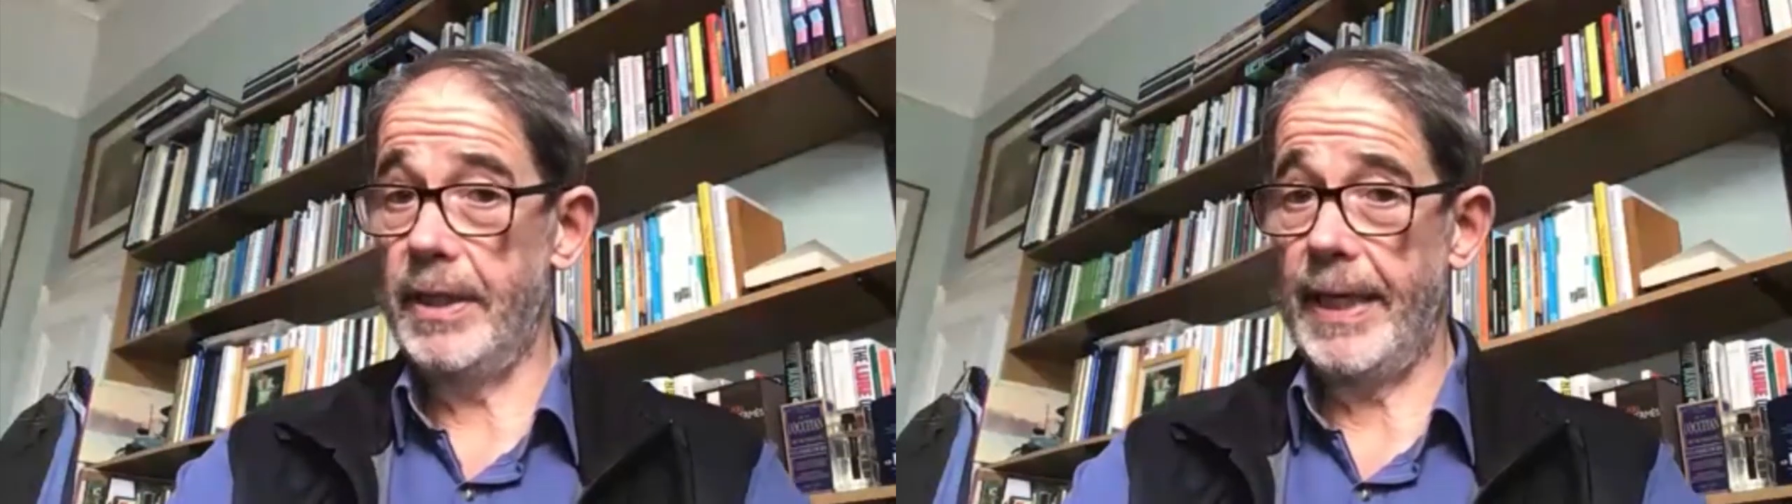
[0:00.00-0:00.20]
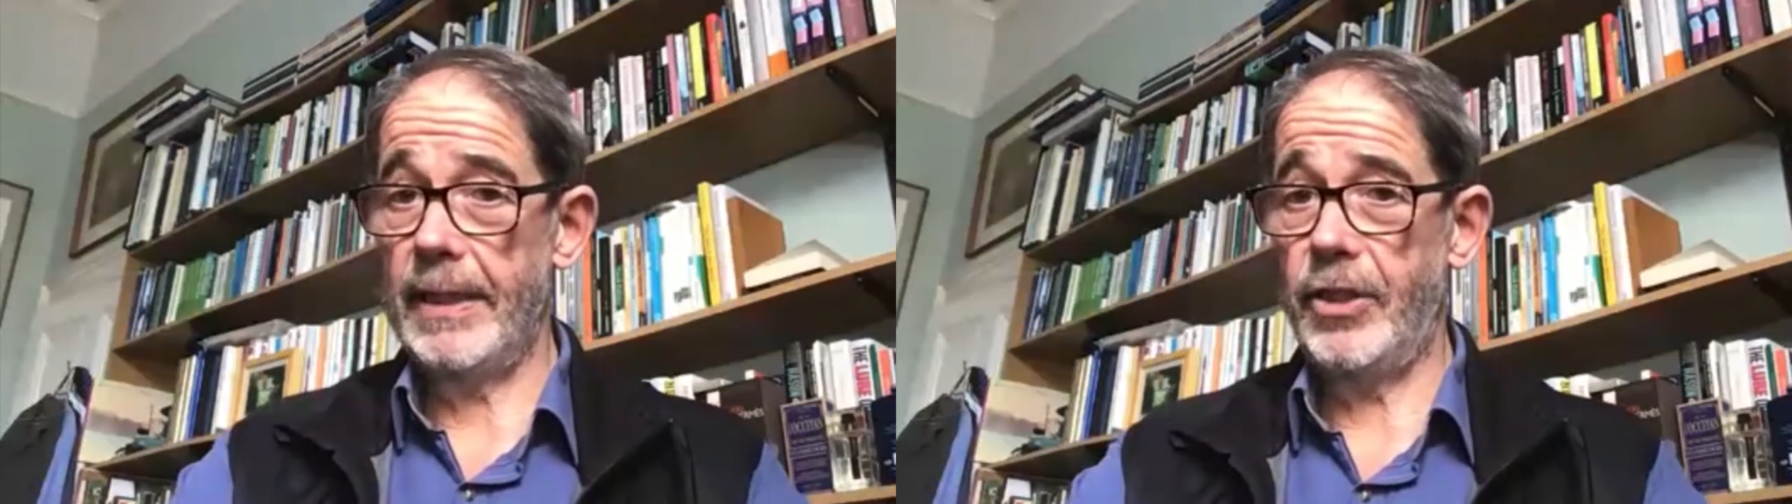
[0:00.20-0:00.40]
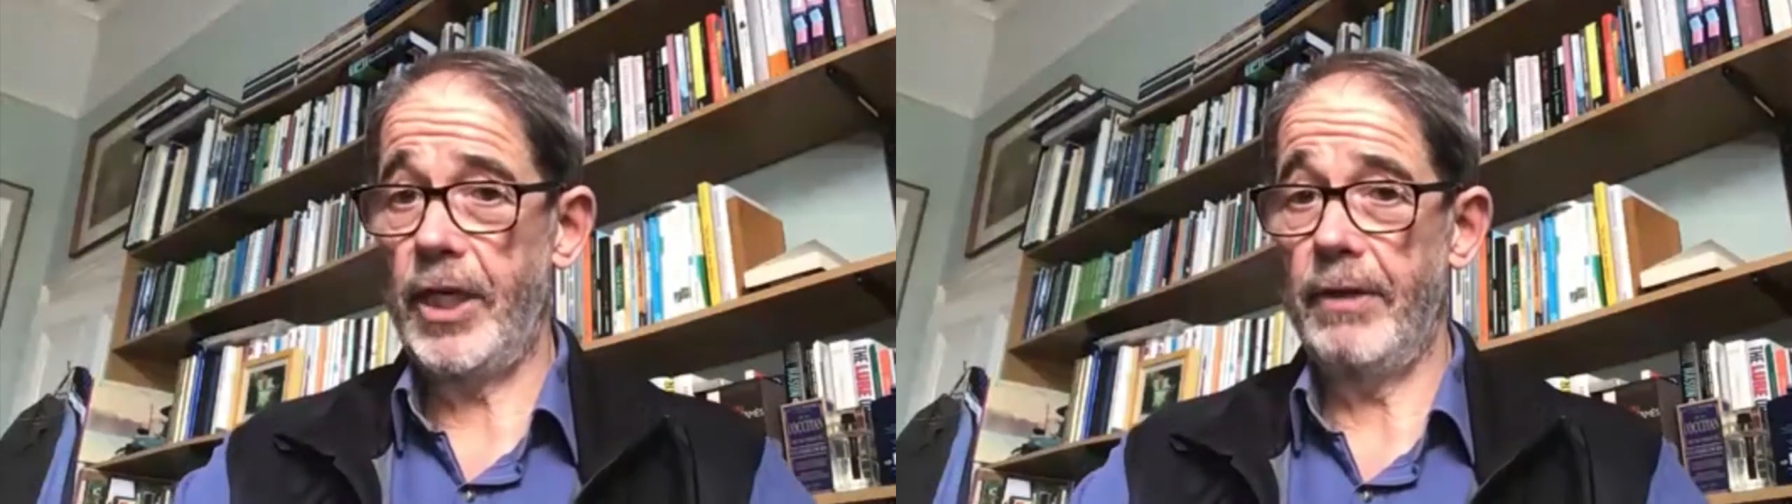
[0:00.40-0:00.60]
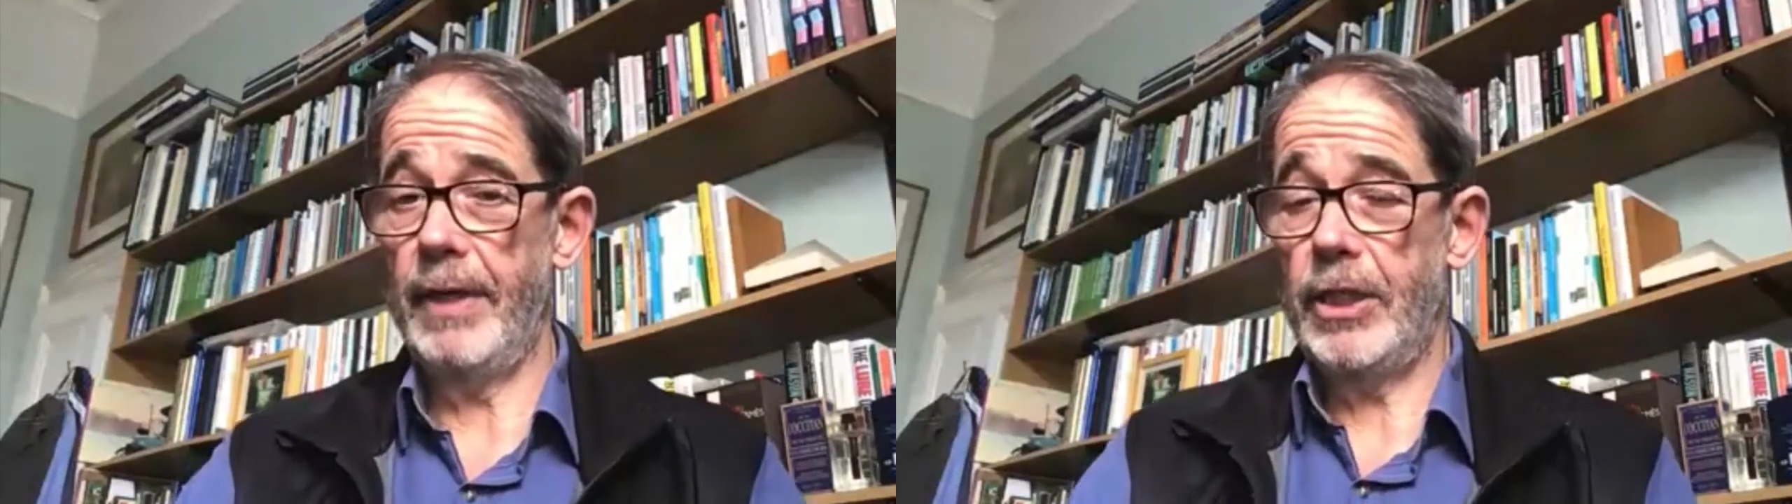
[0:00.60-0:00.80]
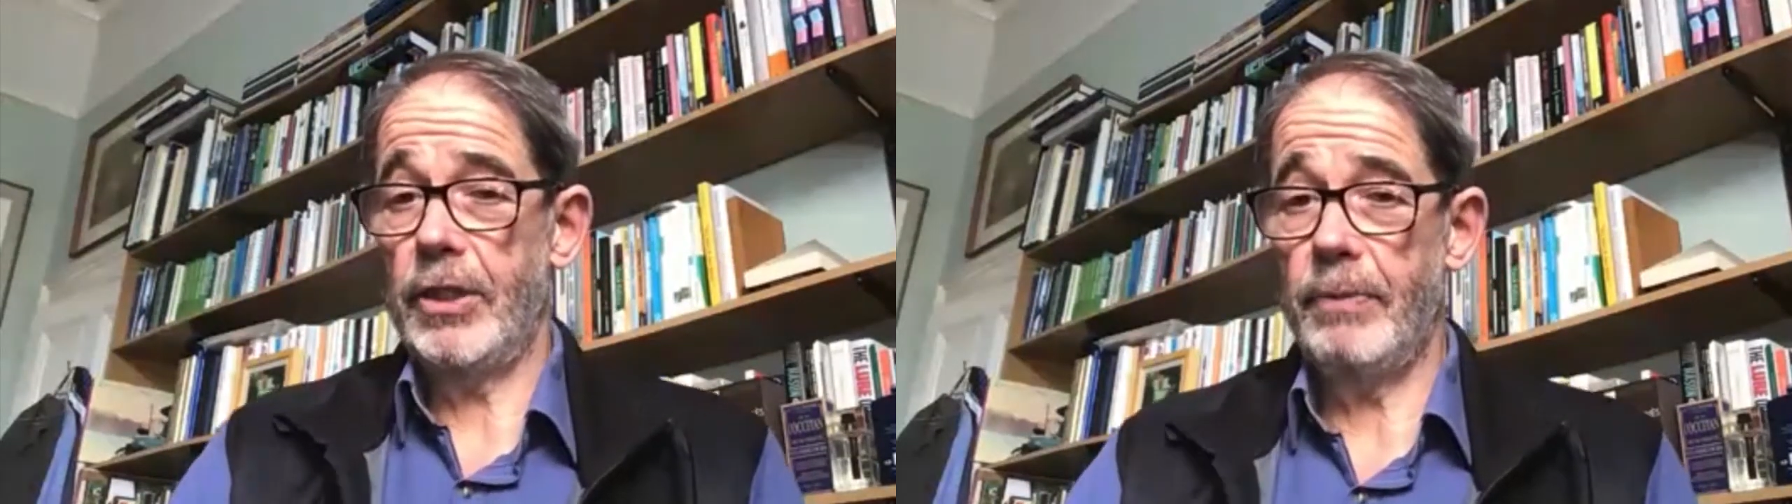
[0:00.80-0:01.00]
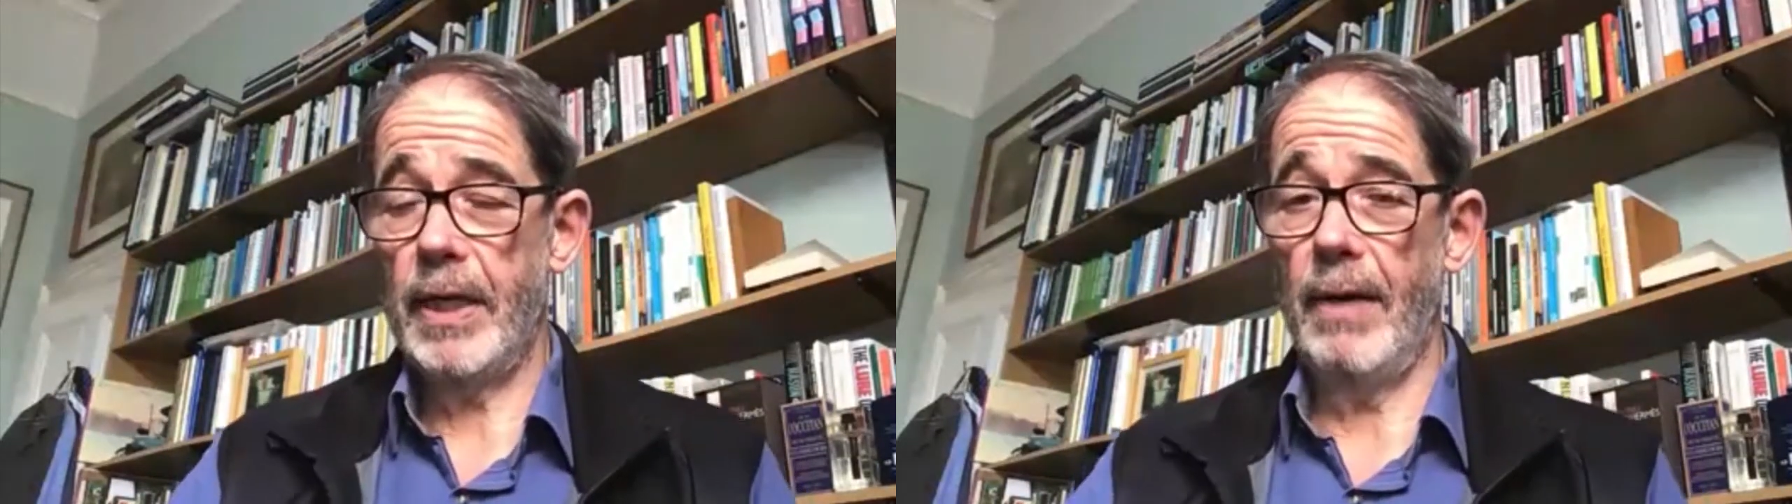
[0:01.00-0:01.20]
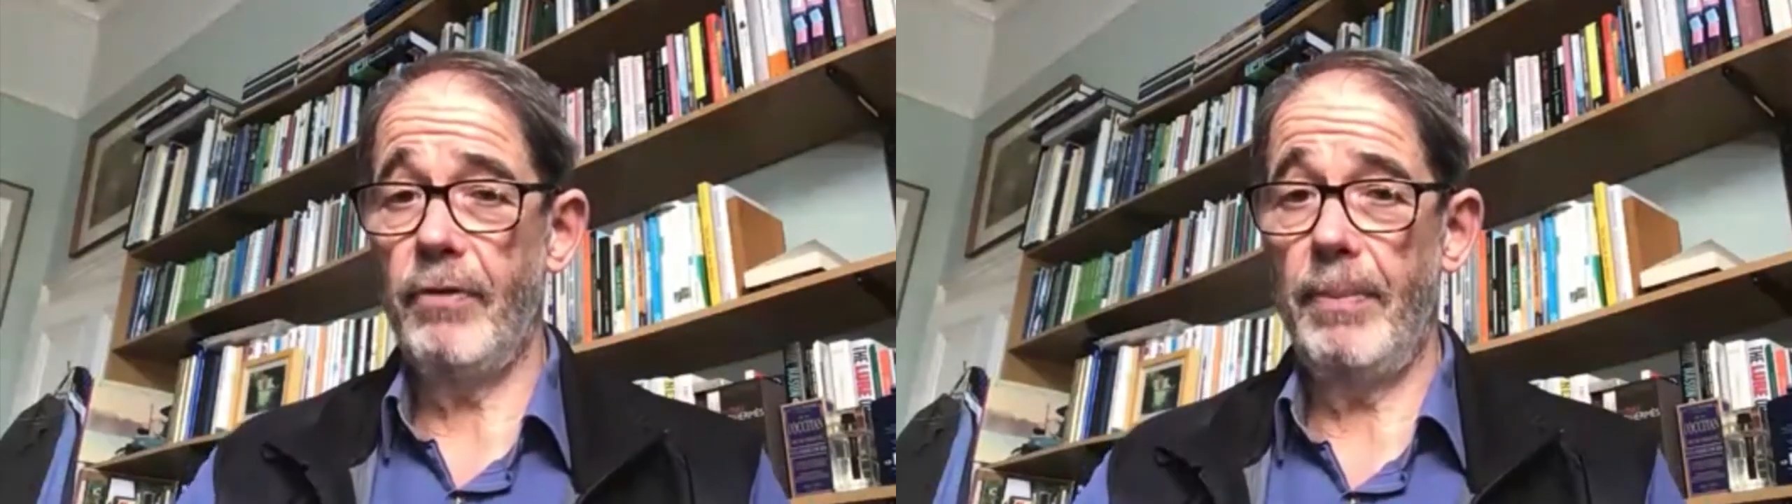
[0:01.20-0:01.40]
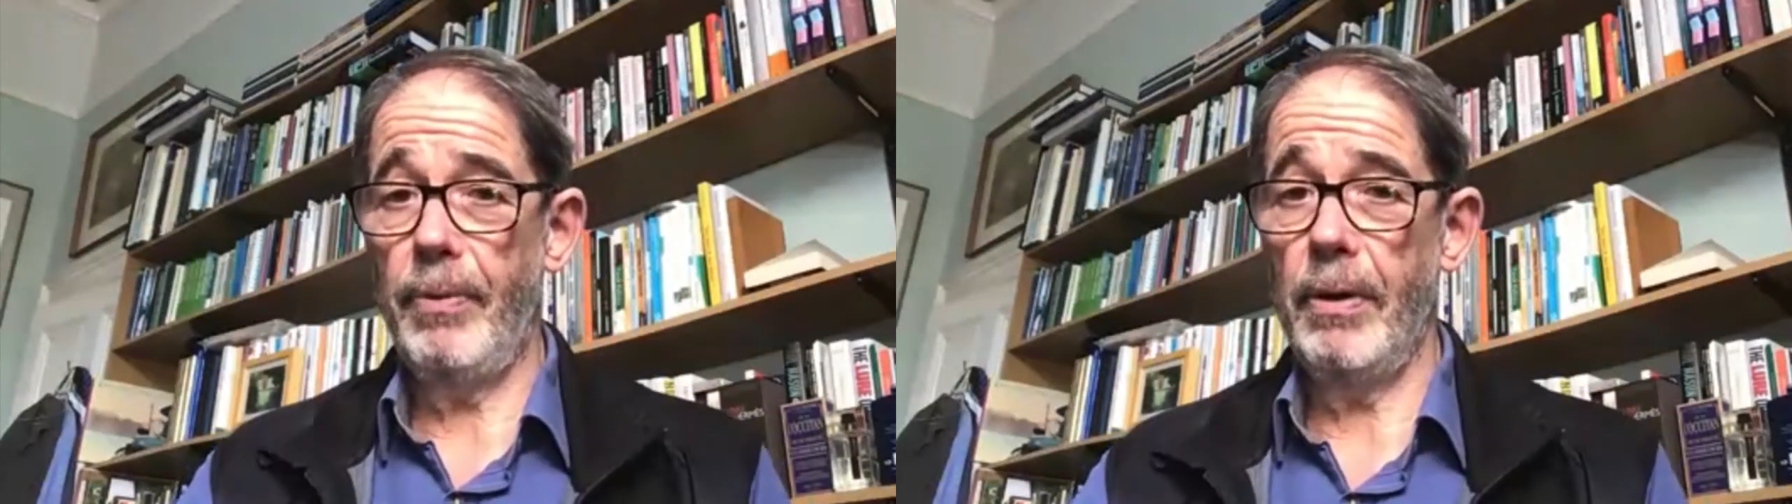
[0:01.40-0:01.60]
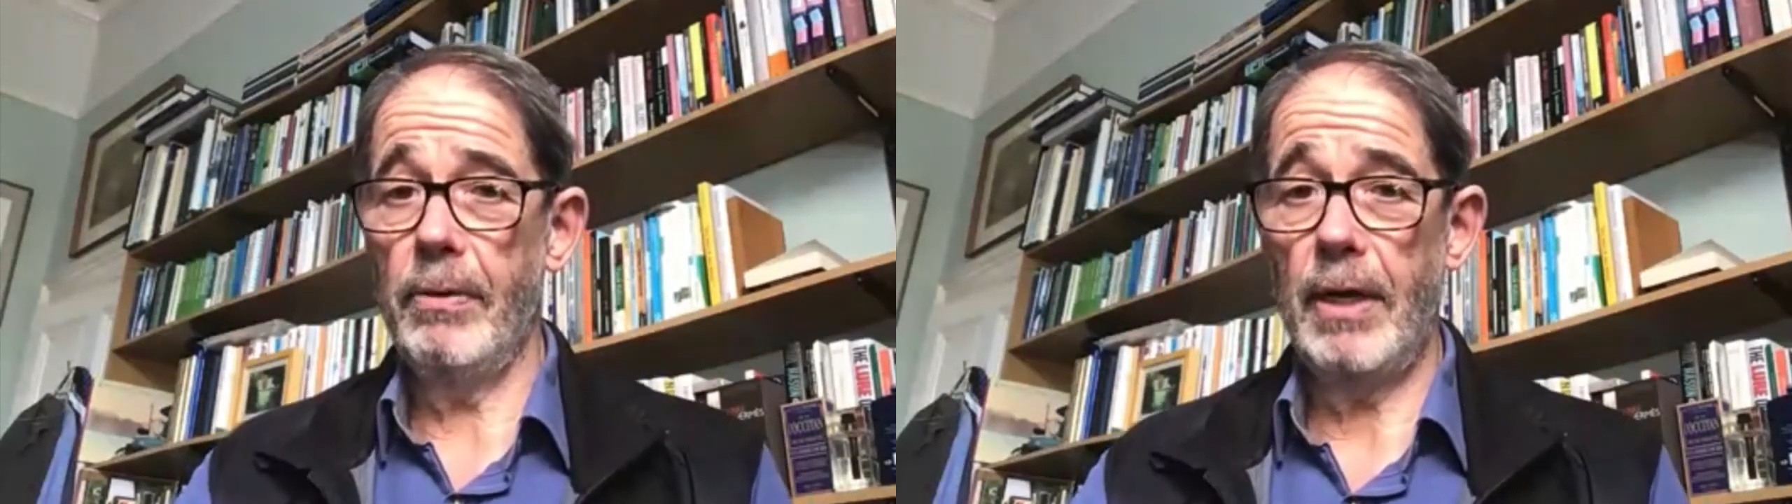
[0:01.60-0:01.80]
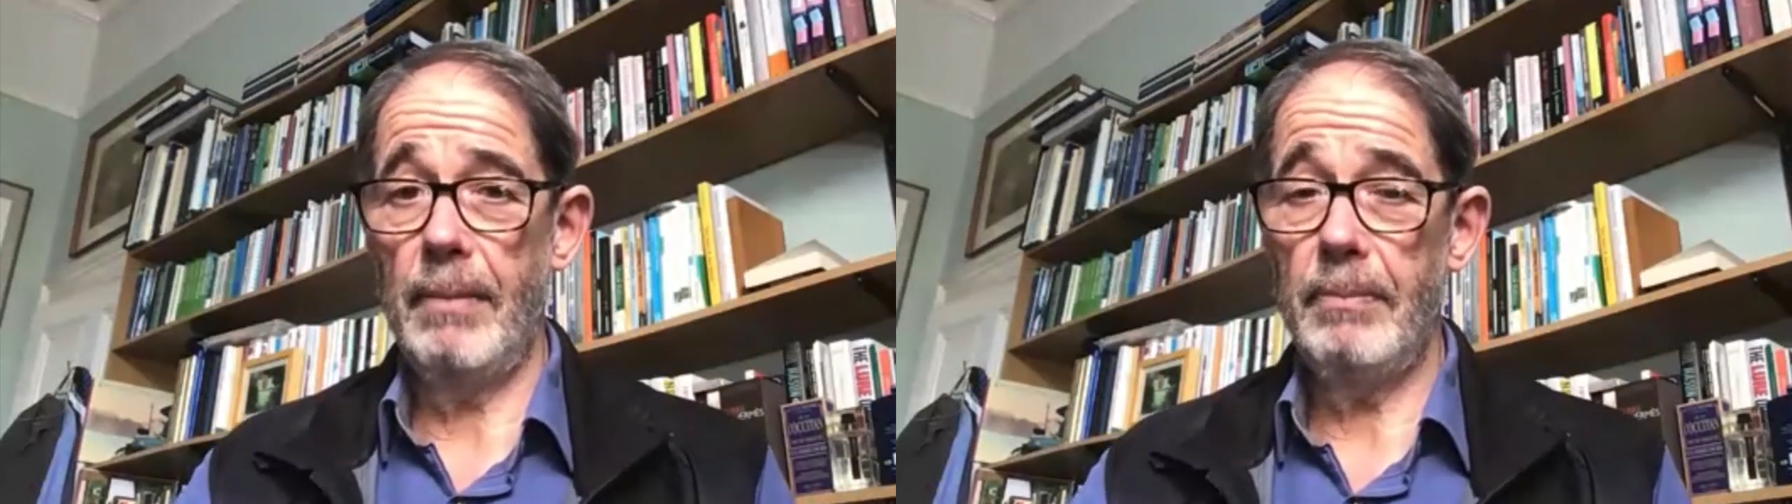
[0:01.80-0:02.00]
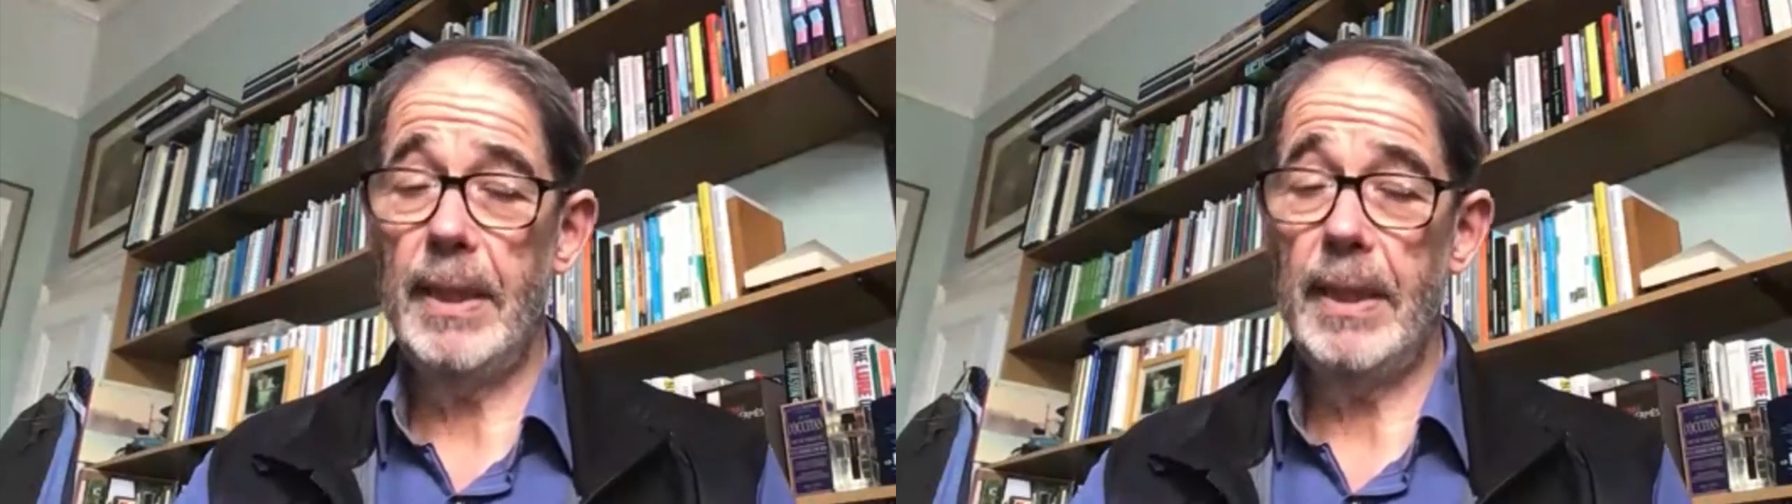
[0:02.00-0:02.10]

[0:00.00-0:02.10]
next generation recovery program